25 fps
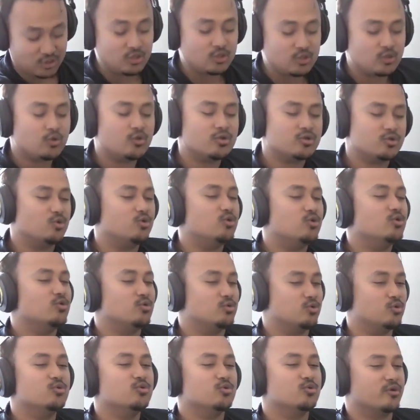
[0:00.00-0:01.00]
can go on Google
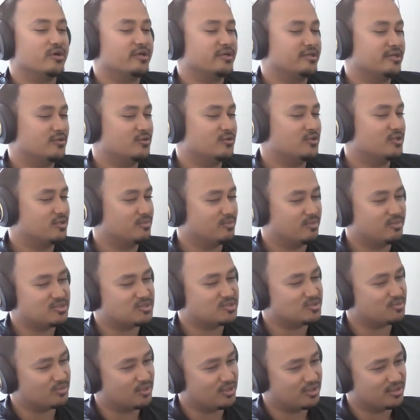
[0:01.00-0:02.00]
Google right now, look at a
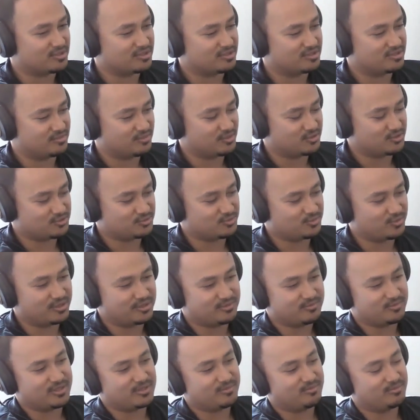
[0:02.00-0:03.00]
piece of broccoli and a mushroom. Yeah.
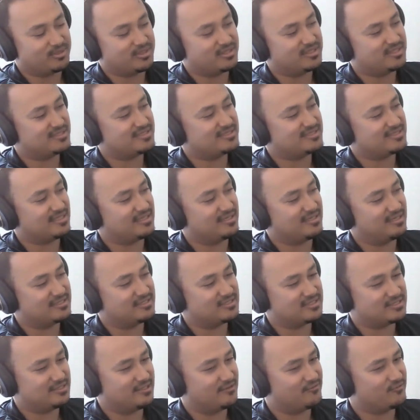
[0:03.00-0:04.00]
Right? But but it's uh,
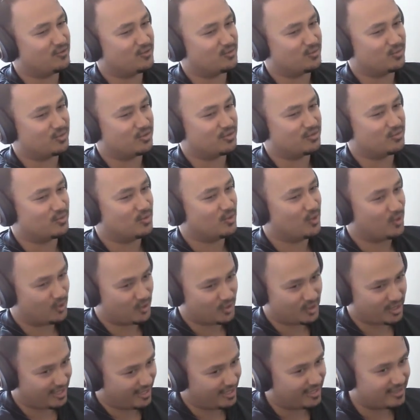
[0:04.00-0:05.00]
it's different when you
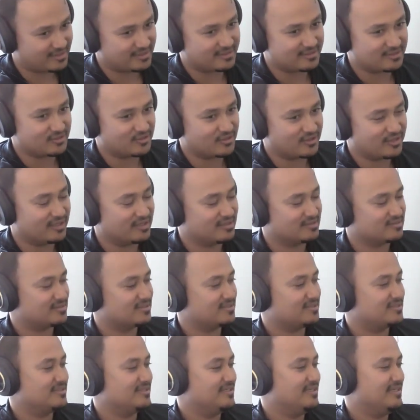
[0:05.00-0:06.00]
look at it in your
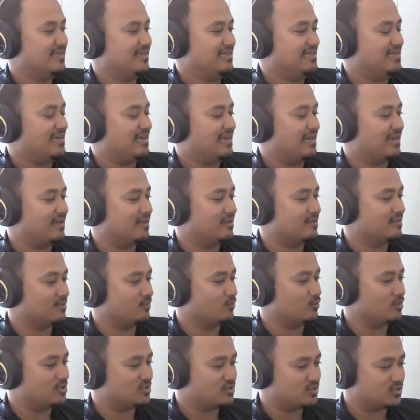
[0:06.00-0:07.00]
hands, and
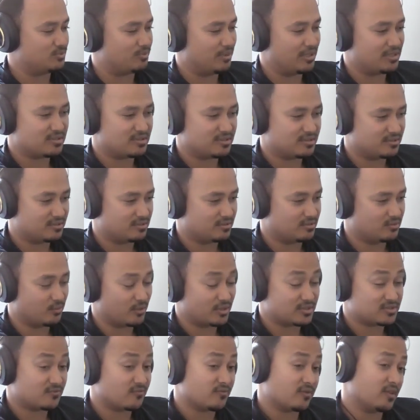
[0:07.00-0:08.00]
we spent the
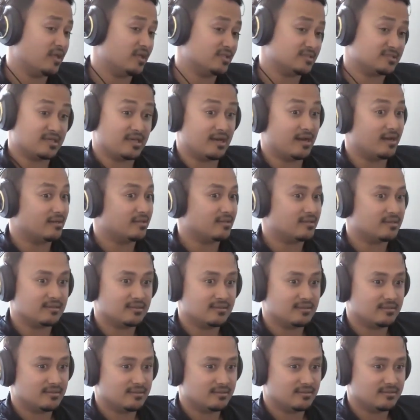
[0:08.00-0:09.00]
rest of the class
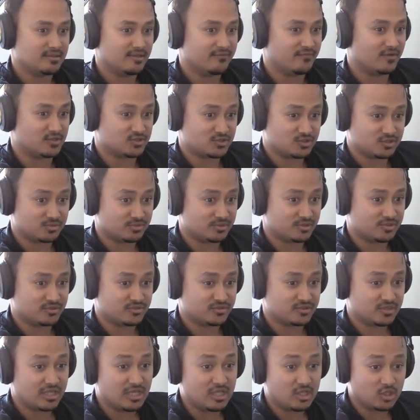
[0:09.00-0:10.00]
cutting the
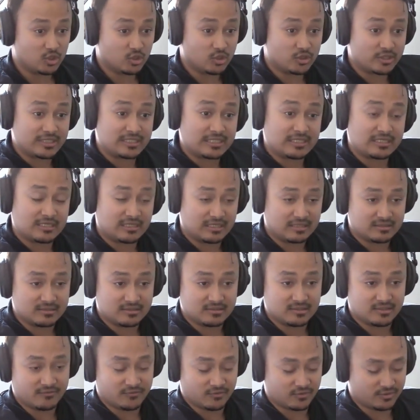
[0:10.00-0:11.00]
vegetables, oh, looking man.
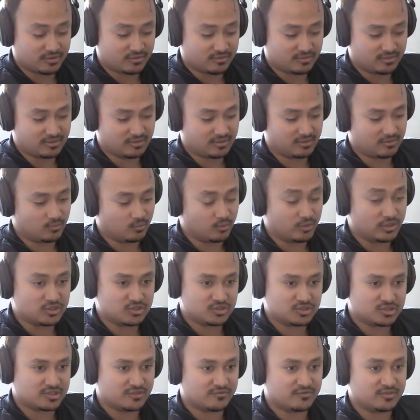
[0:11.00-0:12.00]
at different
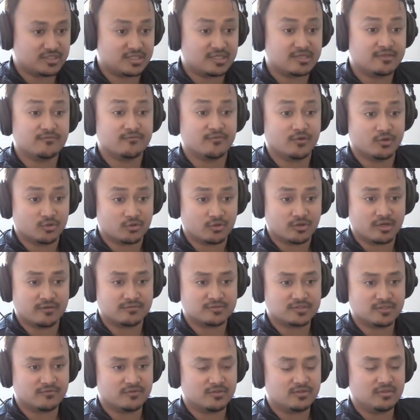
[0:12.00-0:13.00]
regions of it, taking
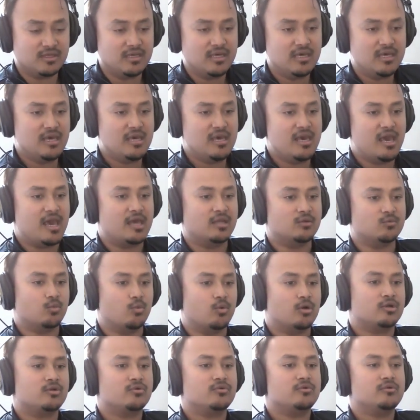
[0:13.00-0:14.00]
photographs of it, yeah, and
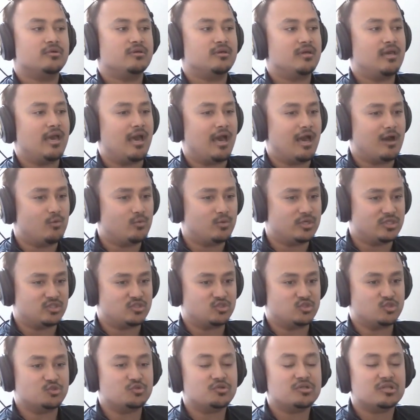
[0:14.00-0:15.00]
wondering how we'd
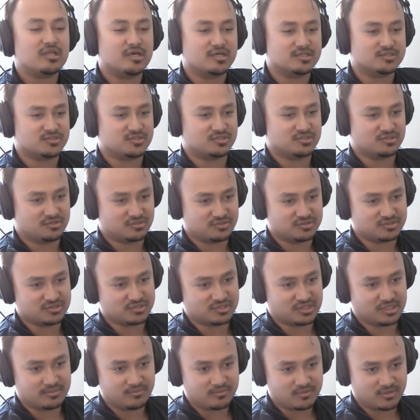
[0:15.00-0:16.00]
utilize it in our
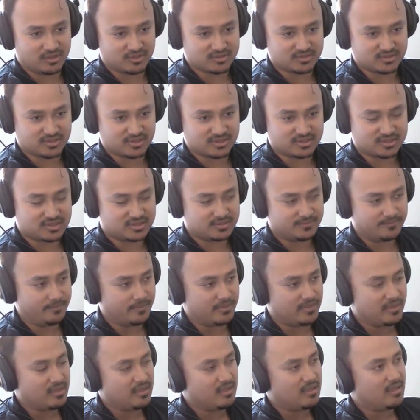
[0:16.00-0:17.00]
design process.
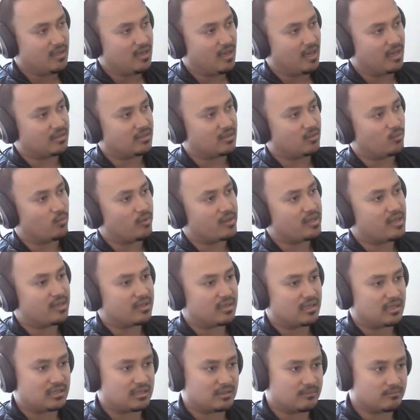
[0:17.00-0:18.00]
And the way I
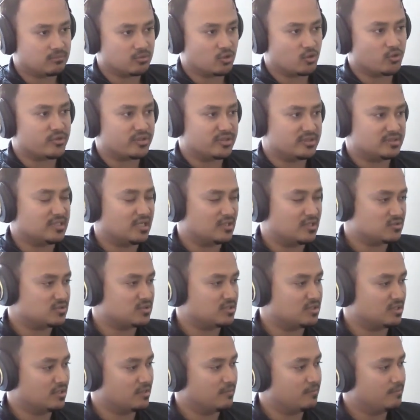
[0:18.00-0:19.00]
kind of broke it down to
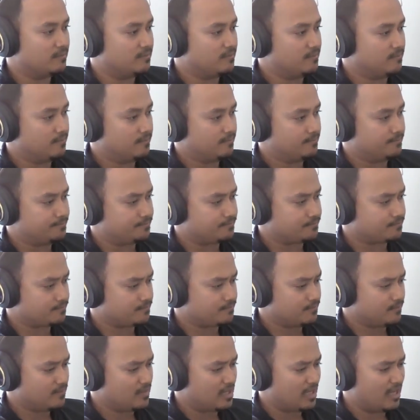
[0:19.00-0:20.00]
them,
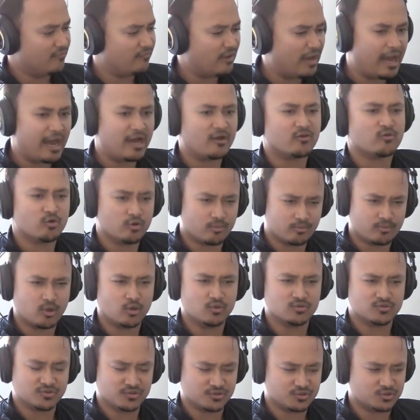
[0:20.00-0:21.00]
of how to
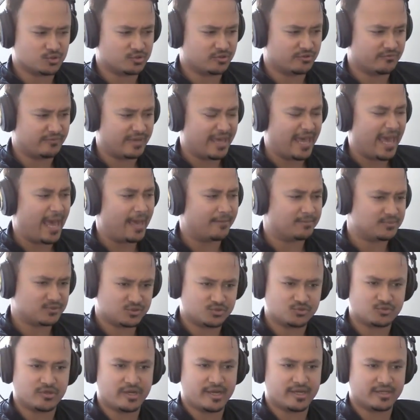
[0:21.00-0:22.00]
approach this sort of
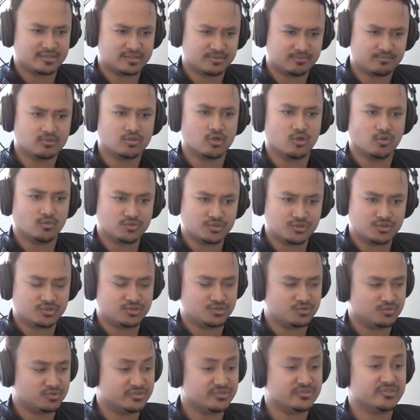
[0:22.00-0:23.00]
abstract approach
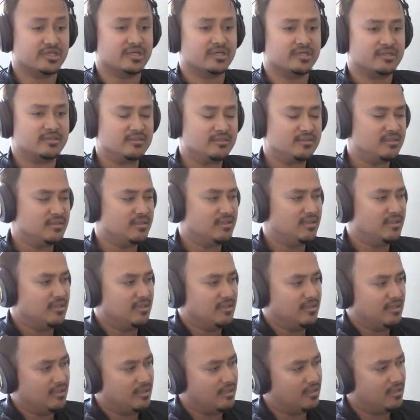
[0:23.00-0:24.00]
to design,
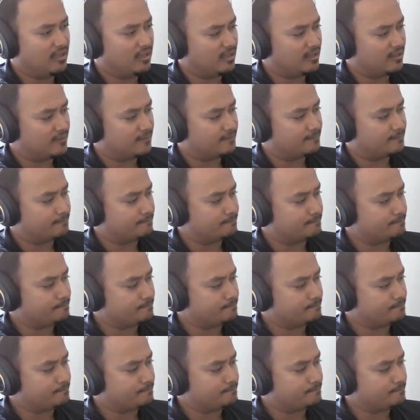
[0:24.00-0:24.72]
um,